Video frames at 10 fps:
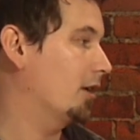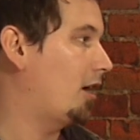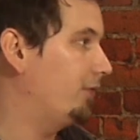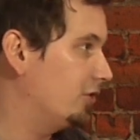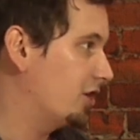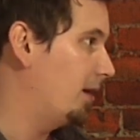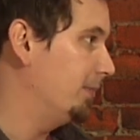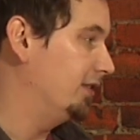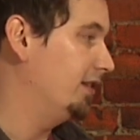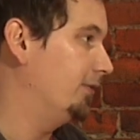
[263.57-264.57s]
a coffee shop
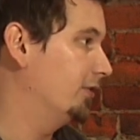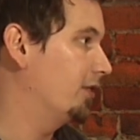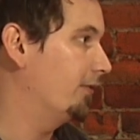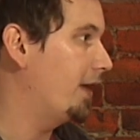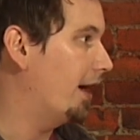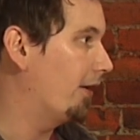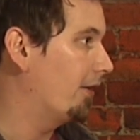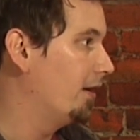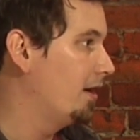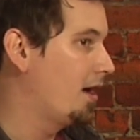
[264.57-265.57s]
and sniff your stuff there.
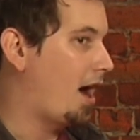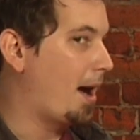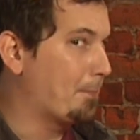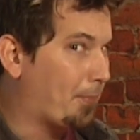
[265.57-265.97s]
I'm